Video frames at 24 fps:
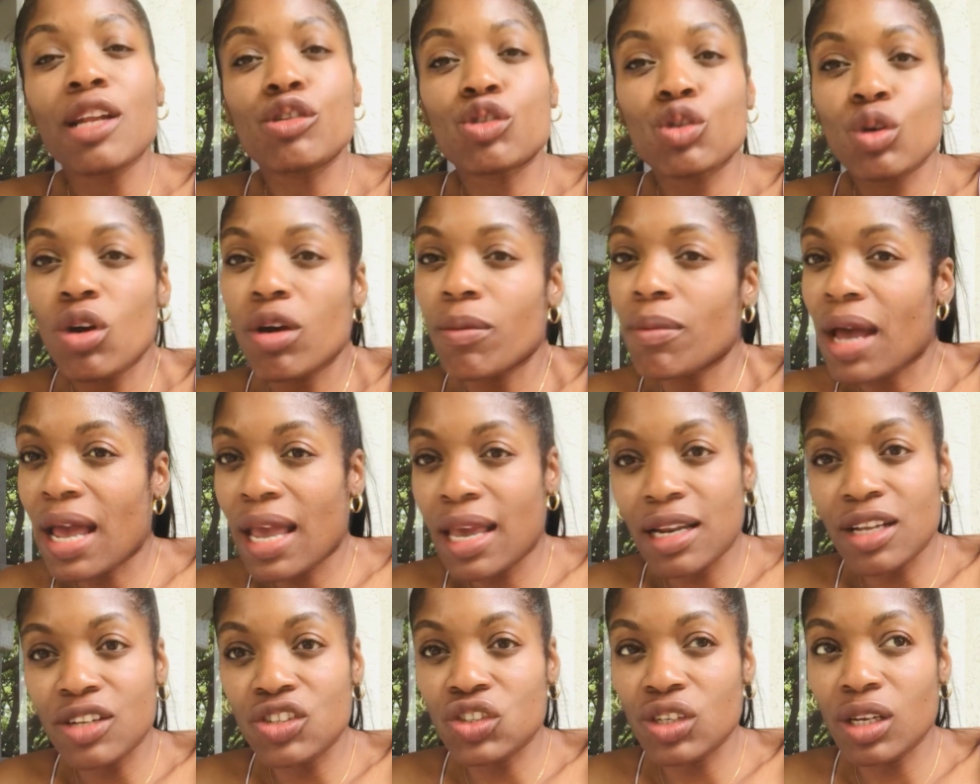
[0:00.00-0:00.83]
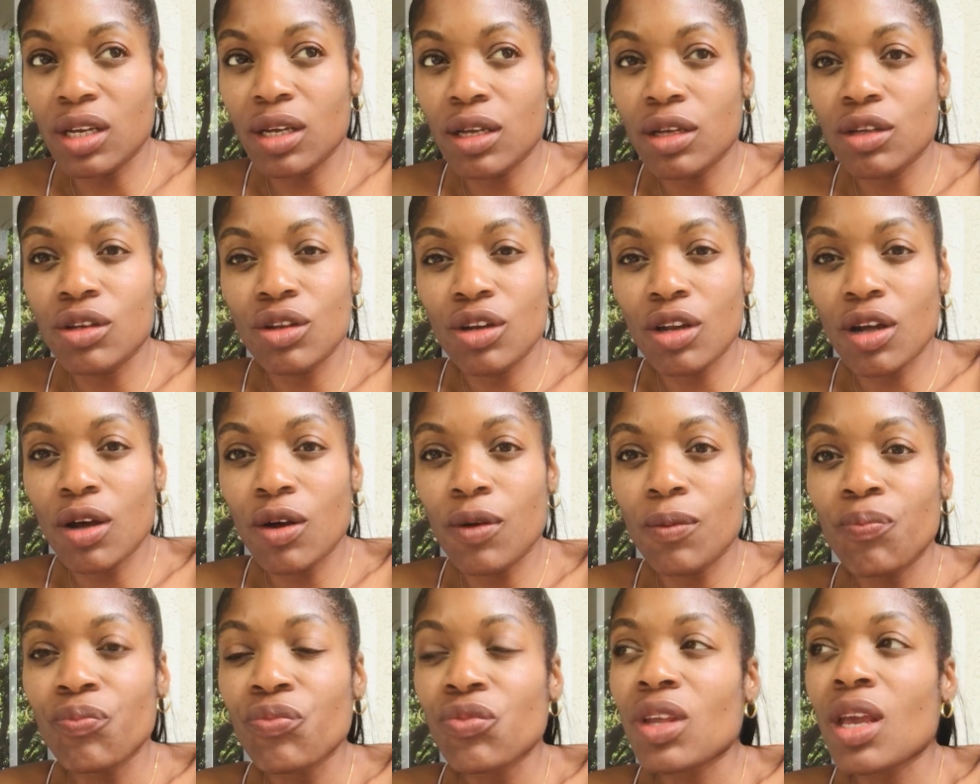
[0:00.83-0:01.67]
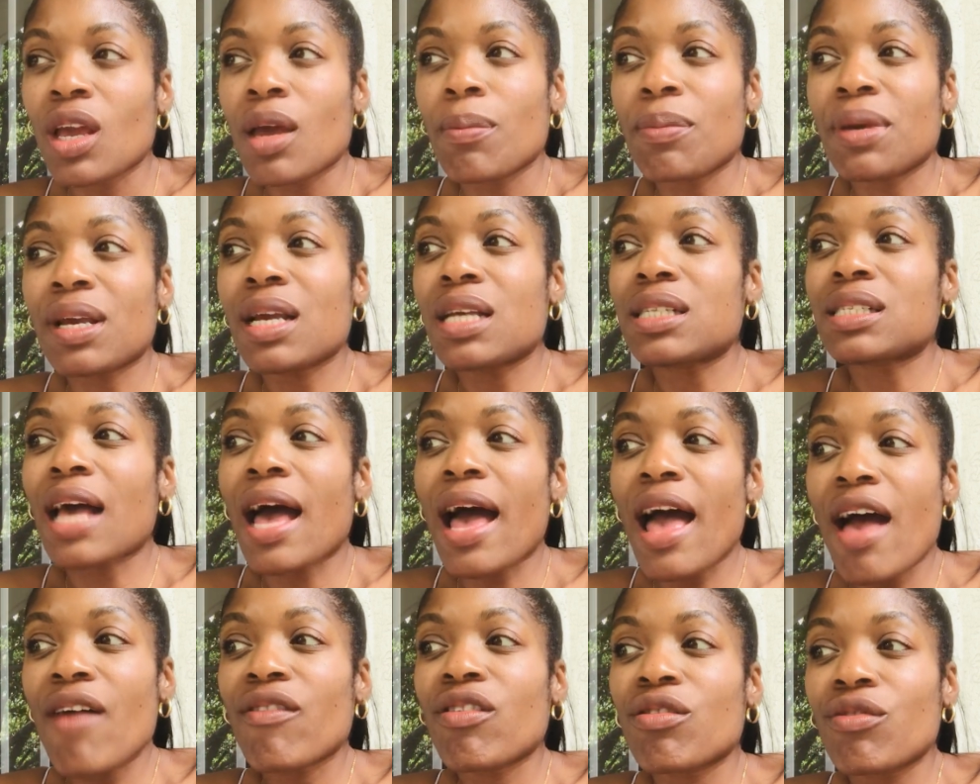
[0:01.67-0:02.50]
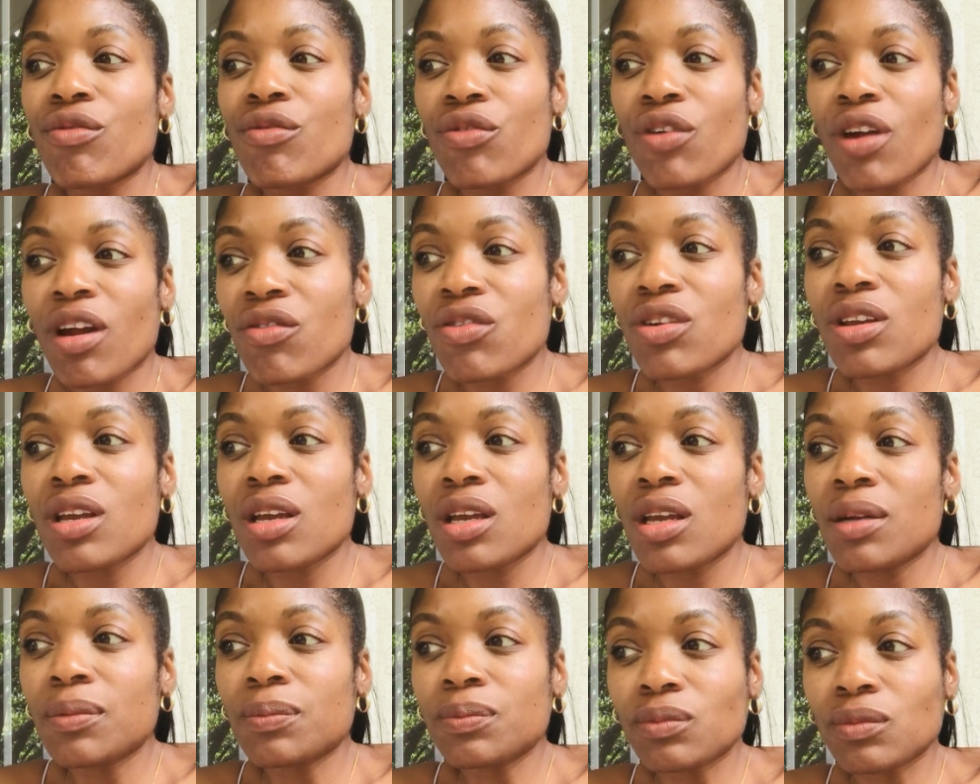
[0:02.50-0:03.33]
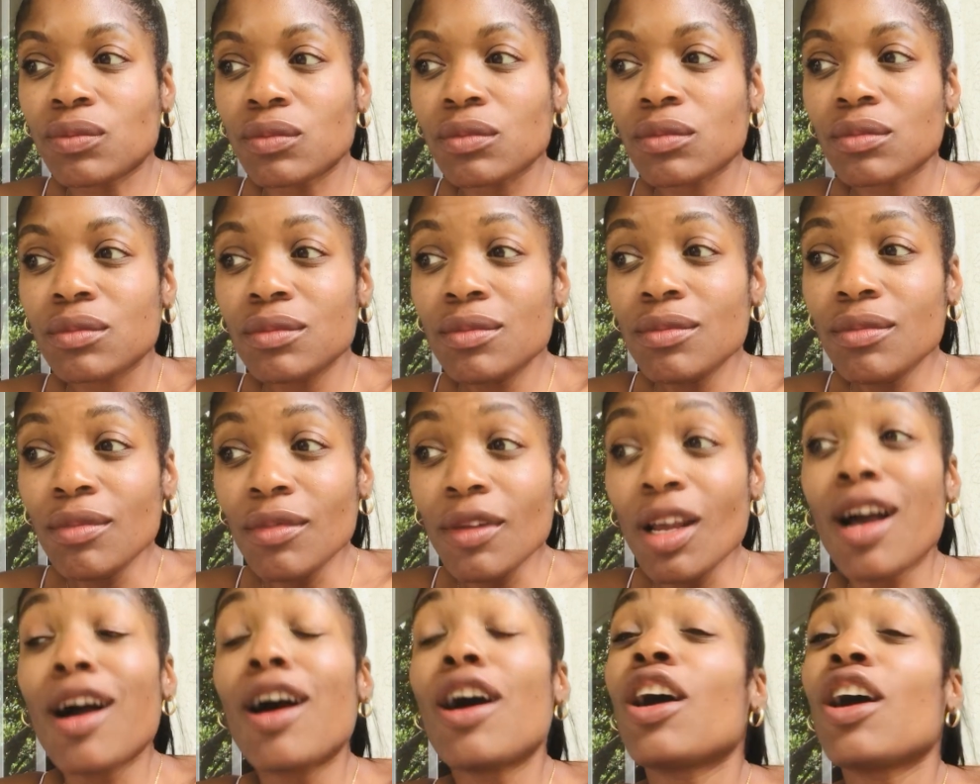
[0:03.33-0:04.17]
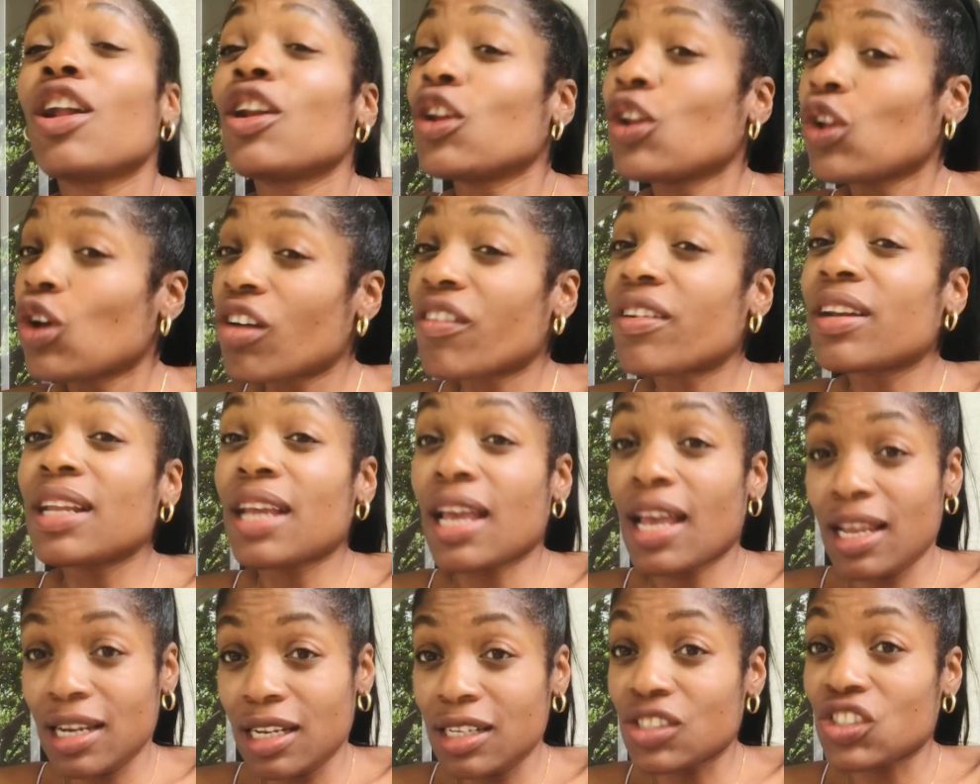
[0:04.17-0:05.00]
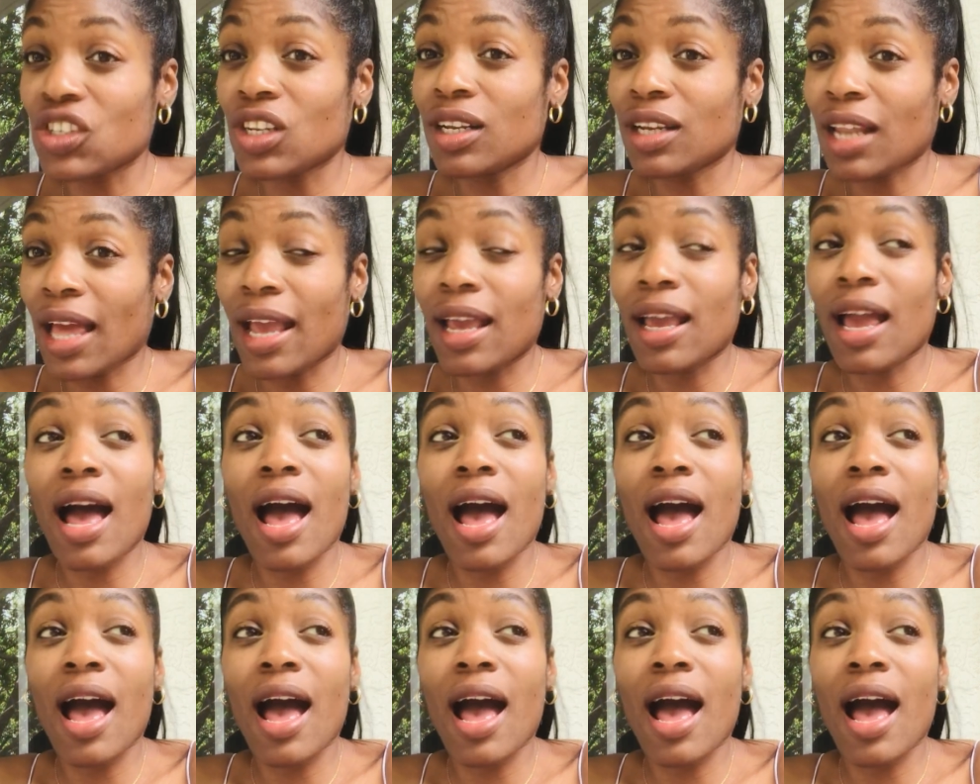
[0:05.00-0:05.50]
toward my energy, you know, because I have a very alluring energy. Like,